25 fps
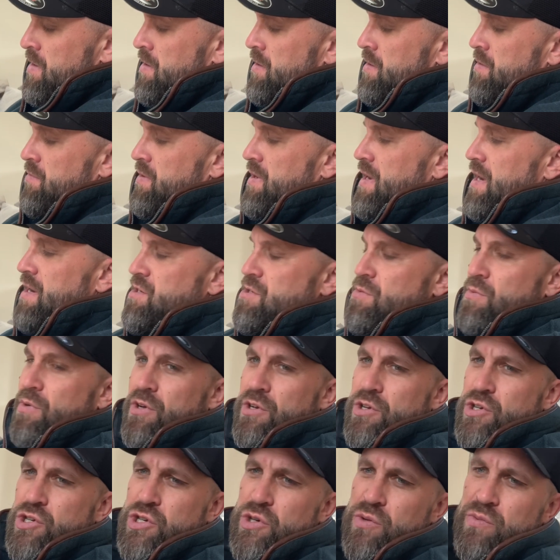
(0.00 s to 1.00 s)
Okay, so we're
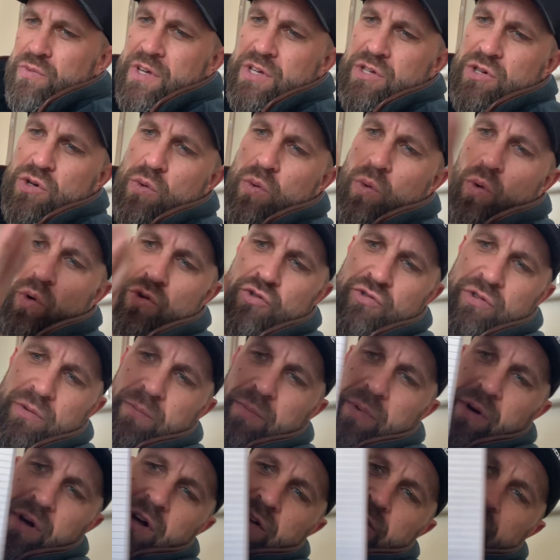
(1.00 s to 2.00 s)
going to shoot this quartering
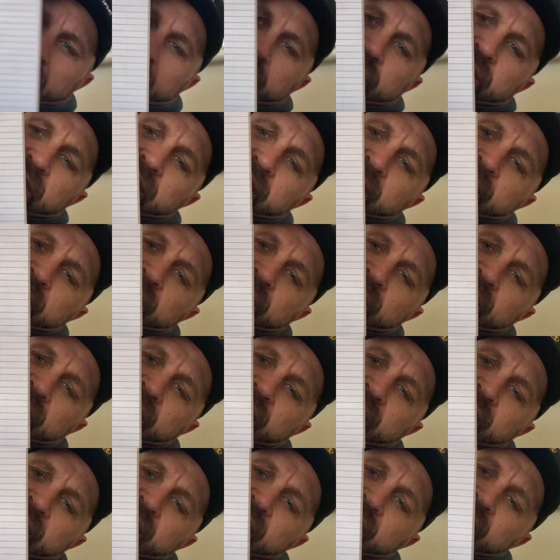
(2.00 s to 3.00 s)
bird just here.
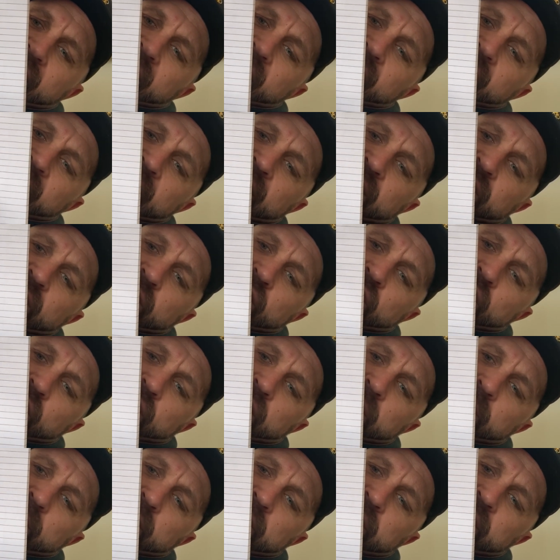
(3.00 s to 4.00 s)
Here's the
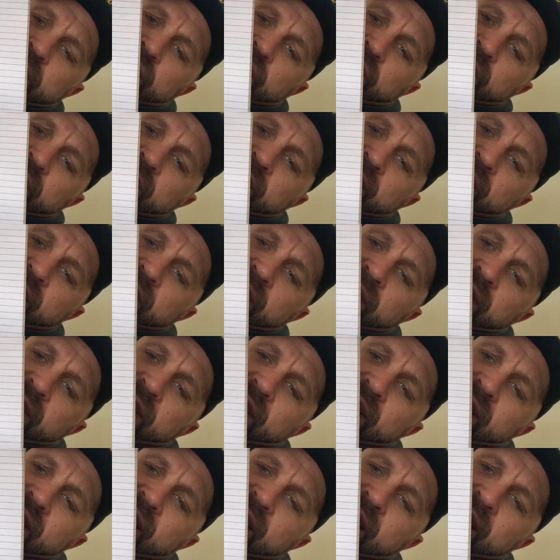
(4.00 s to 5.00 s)
shooting position.
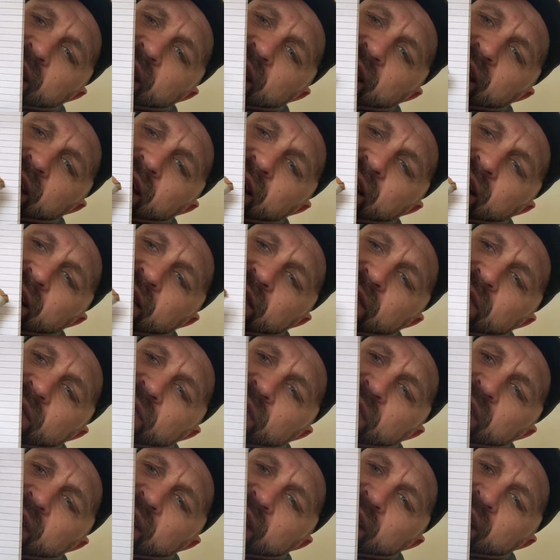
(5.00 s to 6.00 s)
Here
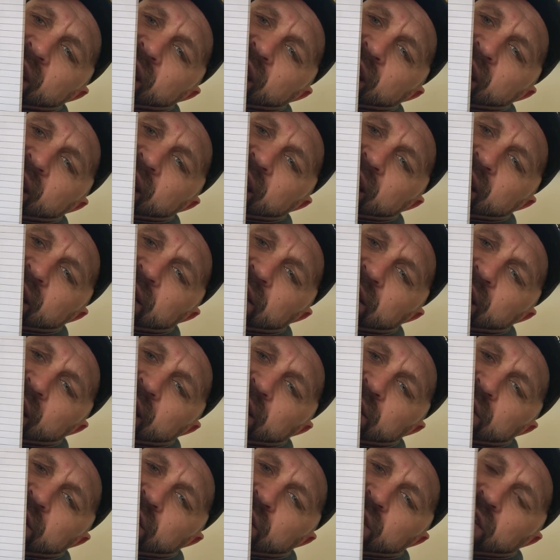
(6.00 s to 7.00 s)

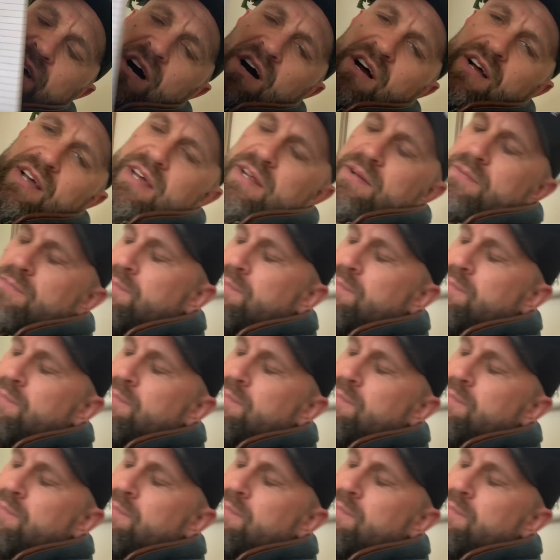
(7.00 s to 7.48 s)
is the target.